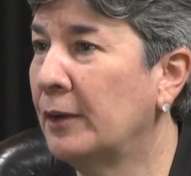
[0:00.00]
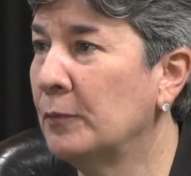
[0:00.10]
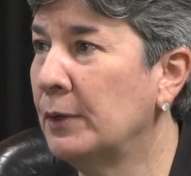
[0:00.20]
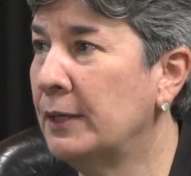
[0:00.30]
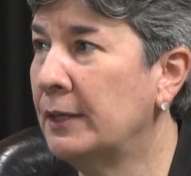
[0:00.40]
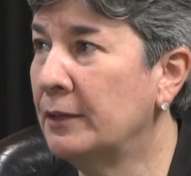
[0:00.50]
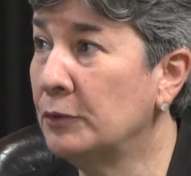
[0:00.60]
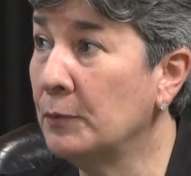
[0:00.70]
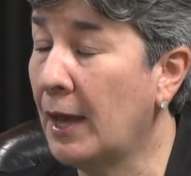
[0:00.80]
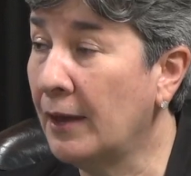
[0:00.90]
and we
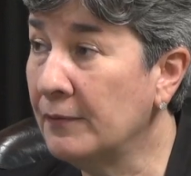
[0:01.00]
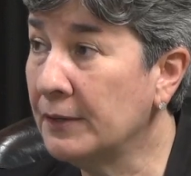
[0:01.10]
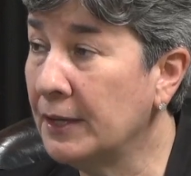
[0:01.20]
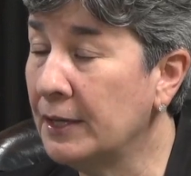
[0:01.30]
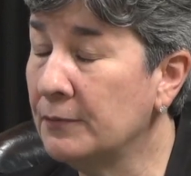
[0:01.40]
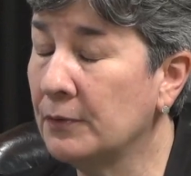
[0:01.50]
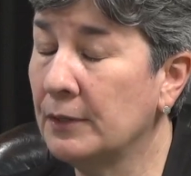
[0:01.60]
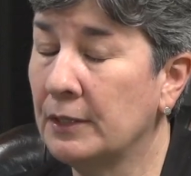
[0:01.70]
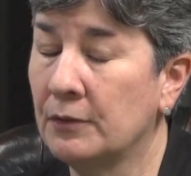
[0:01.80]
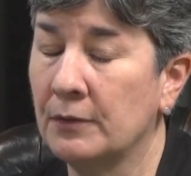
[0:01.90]
do advocate for
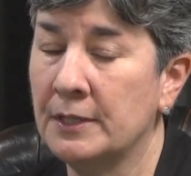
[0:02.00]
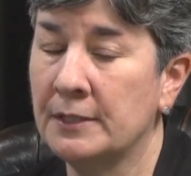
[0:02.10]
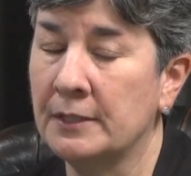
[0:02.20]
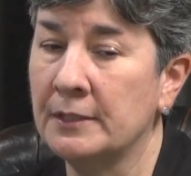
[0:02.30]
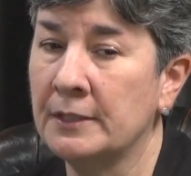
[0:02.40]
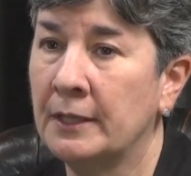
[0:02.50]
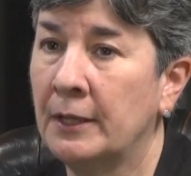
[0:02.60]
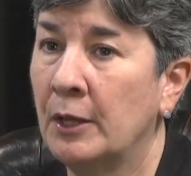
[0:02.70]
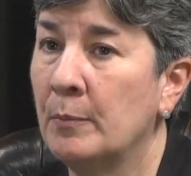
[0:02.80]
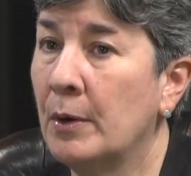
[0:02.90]
increases,
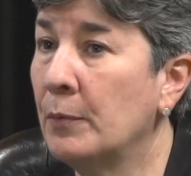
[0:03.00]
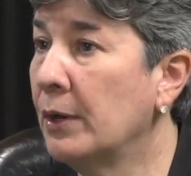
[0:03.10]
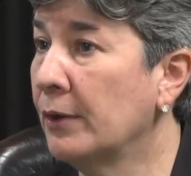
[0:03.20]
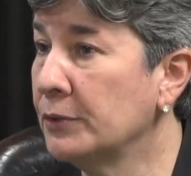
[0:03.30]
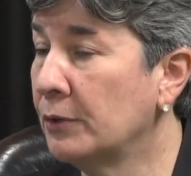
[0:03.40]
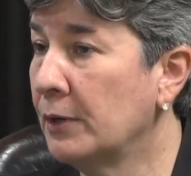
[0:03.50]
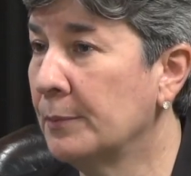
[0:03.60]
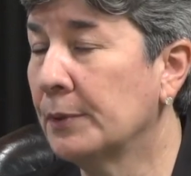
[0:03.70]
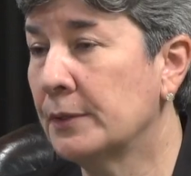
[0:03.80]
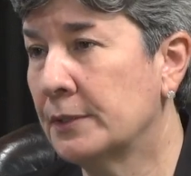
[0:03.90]
but we also are
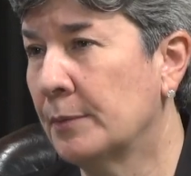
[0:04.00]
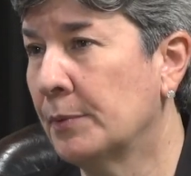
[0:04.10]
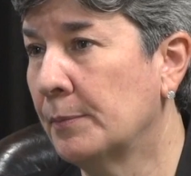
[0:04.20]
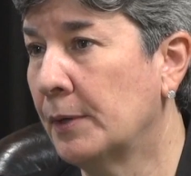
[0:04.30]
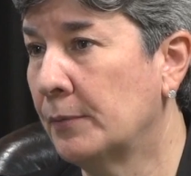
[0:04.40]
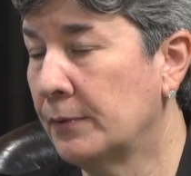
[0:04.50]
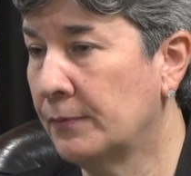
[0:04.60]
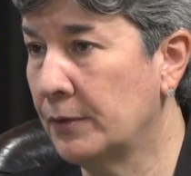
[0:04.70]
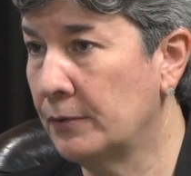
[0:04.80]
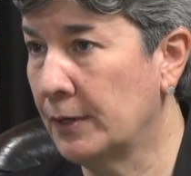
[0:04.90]
able to supplement with
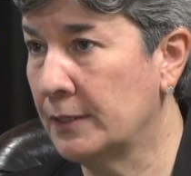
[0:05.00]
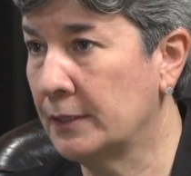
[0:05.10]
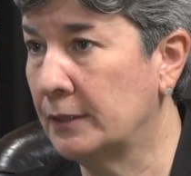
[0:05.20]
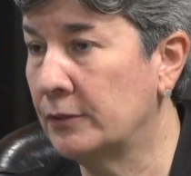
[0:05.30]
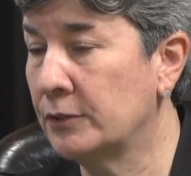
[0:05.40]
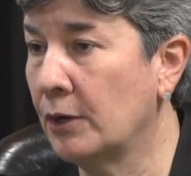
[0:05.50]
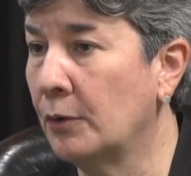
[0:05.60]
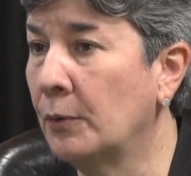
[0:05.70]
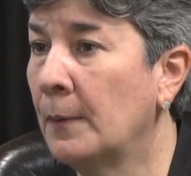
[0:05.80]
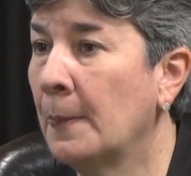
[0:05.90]
fundraising.
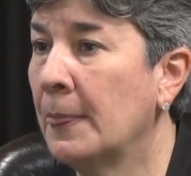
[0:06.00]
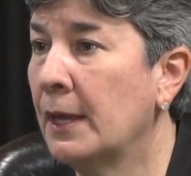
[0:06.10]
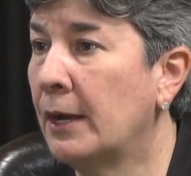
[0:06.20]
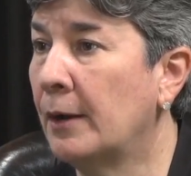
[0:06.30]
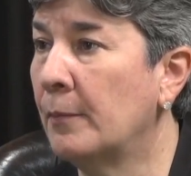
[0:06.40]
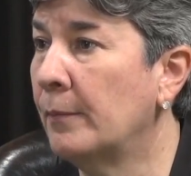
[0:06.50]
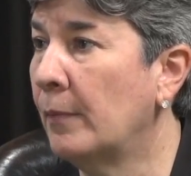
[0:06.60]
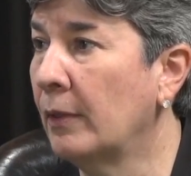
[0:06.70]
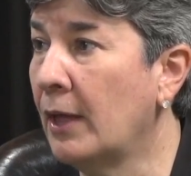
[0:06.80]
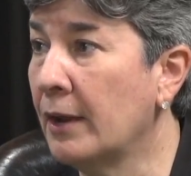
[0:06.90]
So um,
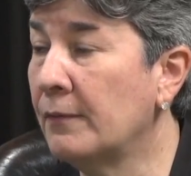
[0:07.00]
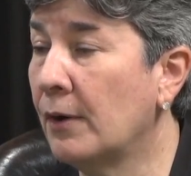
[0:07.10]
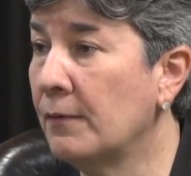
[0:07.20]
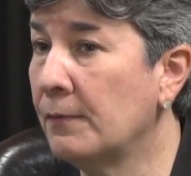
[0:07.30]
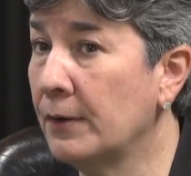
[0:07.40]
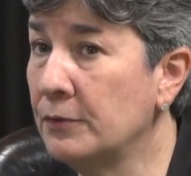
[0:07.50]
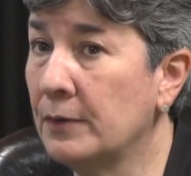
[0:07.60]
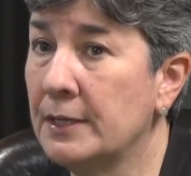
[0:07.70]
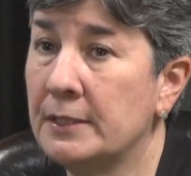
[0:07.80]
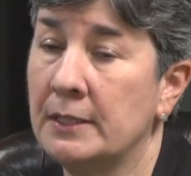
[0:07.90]
a lot of our
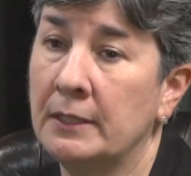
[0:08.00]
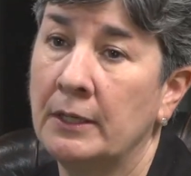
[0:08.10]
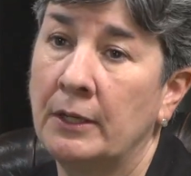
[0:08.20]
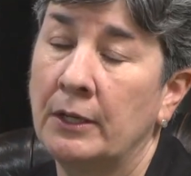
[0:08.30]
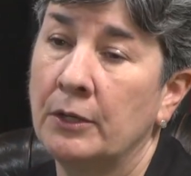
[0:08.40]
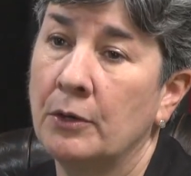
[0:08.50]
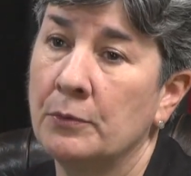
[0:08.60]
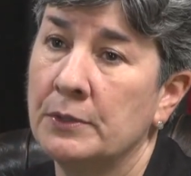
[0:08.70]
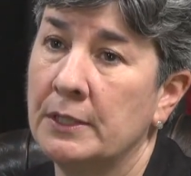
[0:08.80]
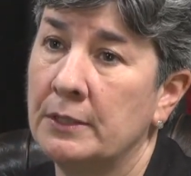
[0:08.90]
fundraising
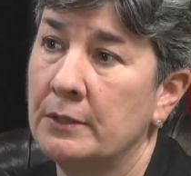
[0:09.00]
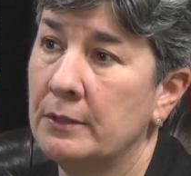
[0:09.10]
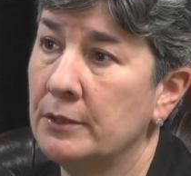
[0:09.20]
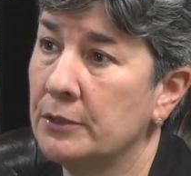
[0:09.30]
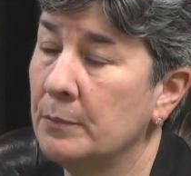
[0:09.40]
goes into the